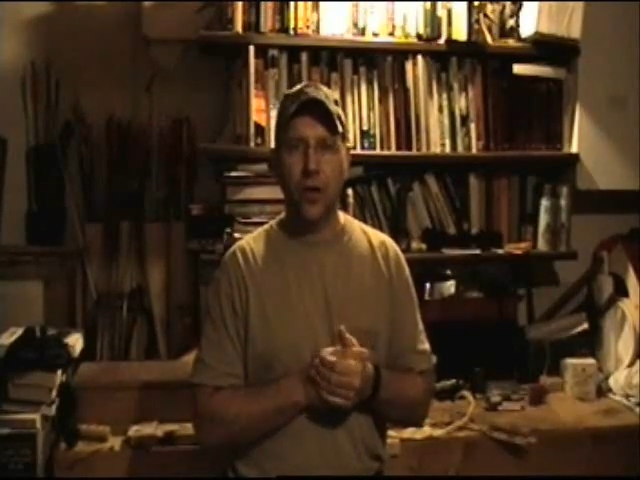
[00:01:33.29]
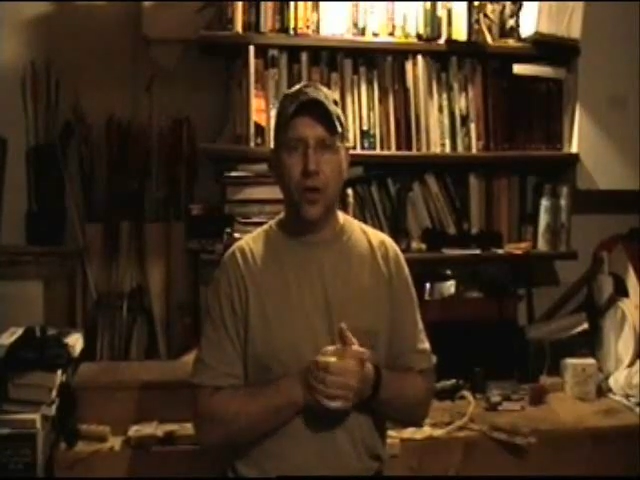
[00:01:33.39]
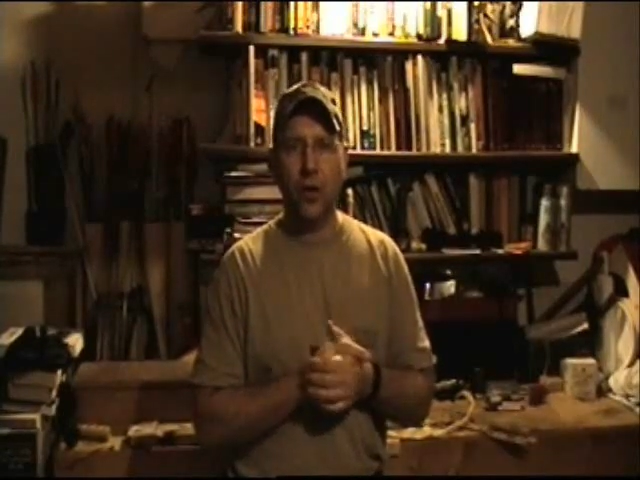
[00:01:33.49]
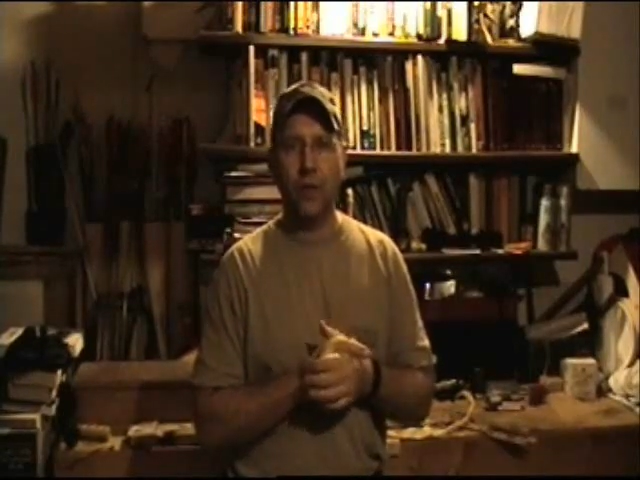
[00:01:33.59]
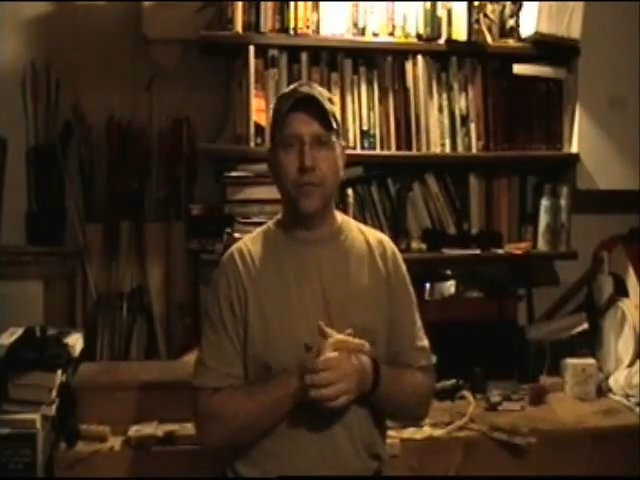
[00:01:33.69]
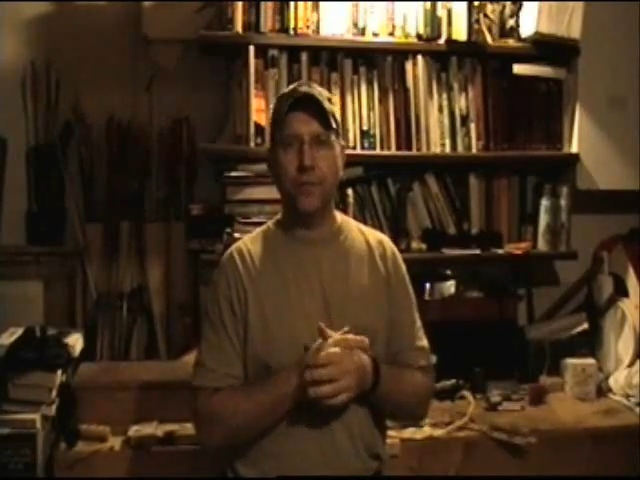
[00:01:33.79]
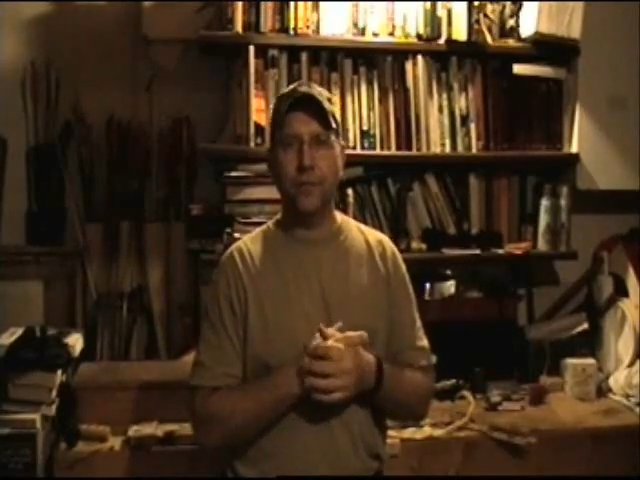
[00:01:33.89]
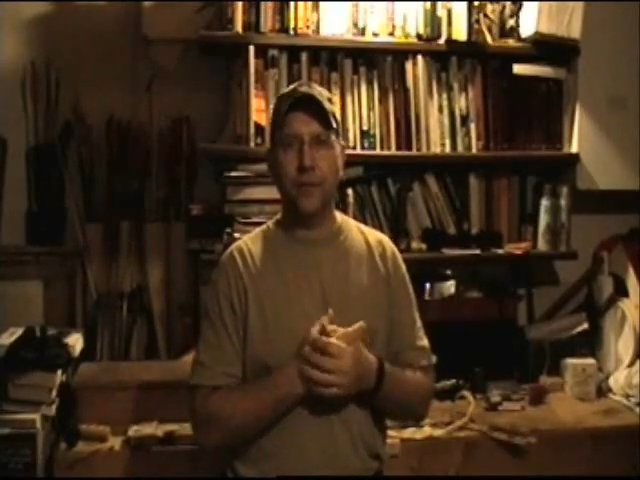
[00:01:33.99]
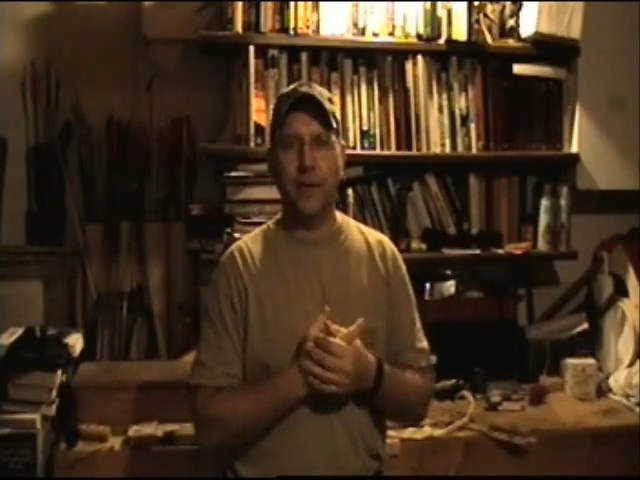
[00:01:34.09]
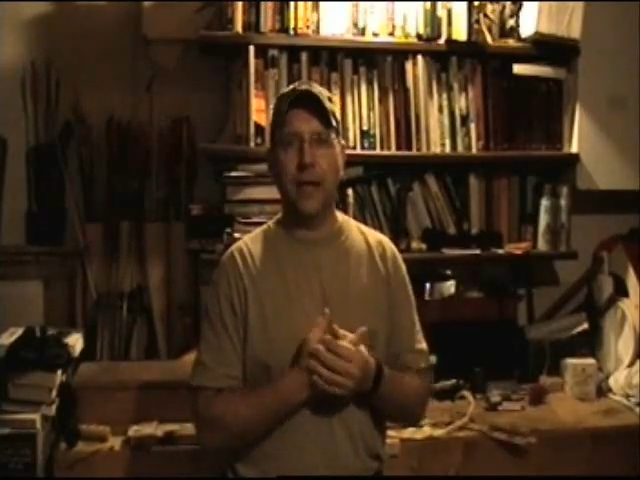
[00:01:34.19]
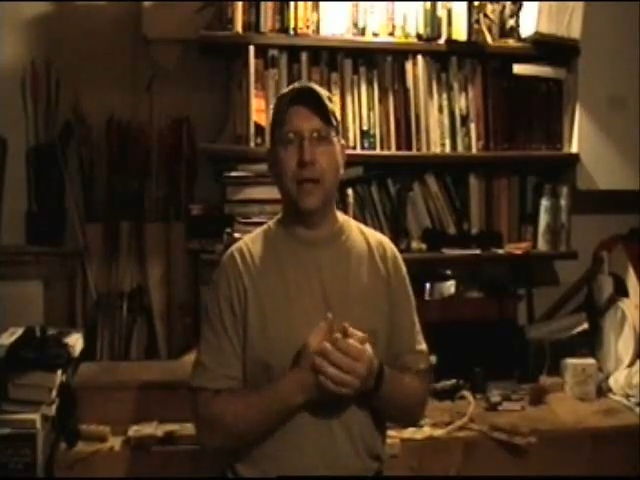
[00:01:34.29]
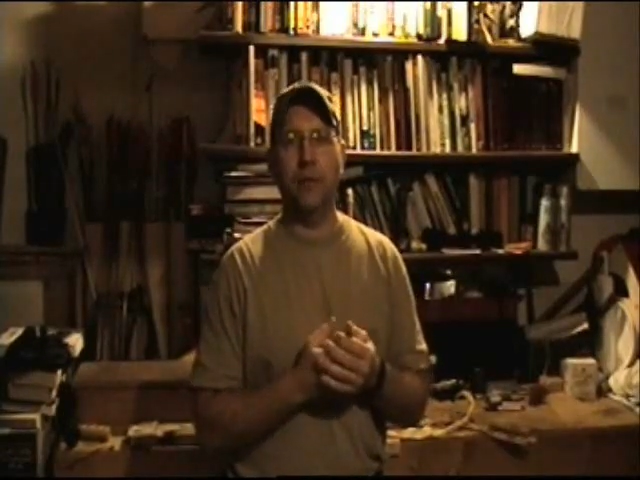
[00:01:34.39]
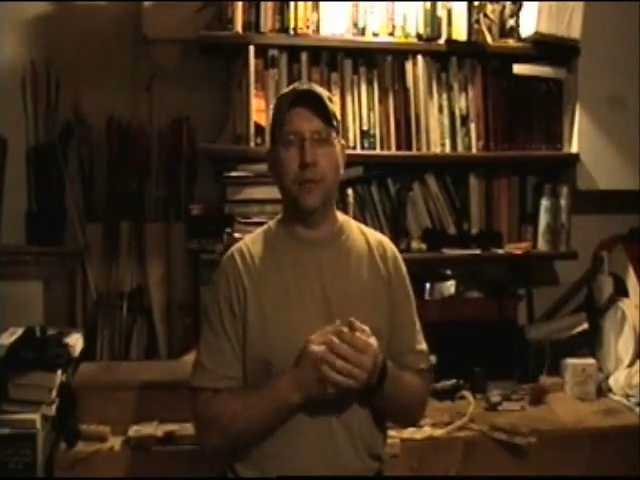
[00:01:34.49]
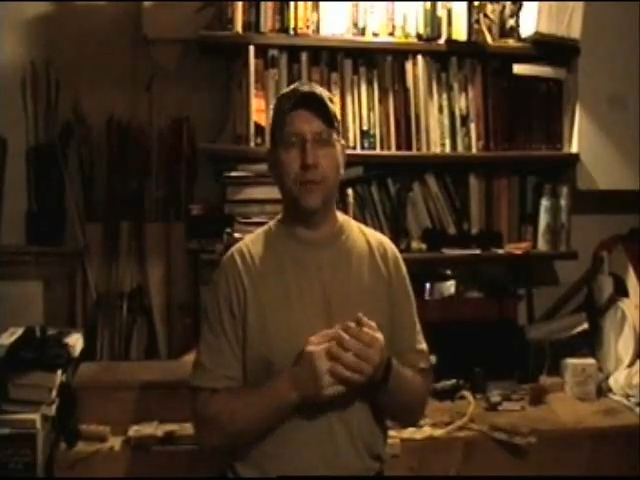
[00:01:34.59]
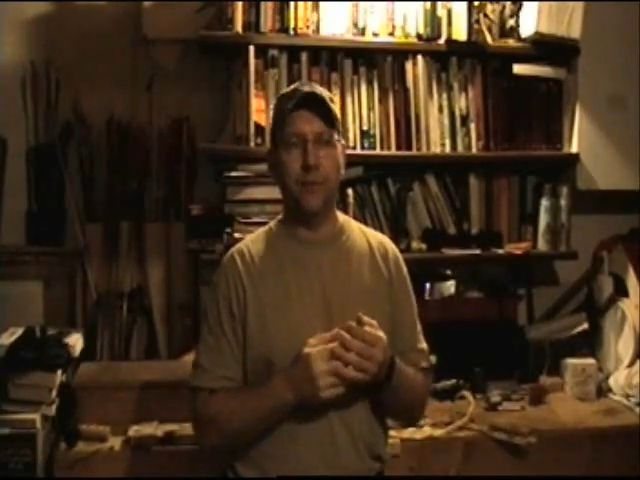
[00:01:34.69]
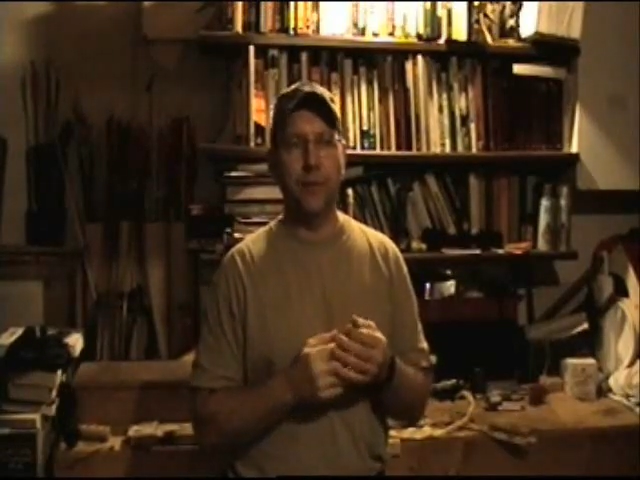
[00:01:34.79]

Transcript: of an animal.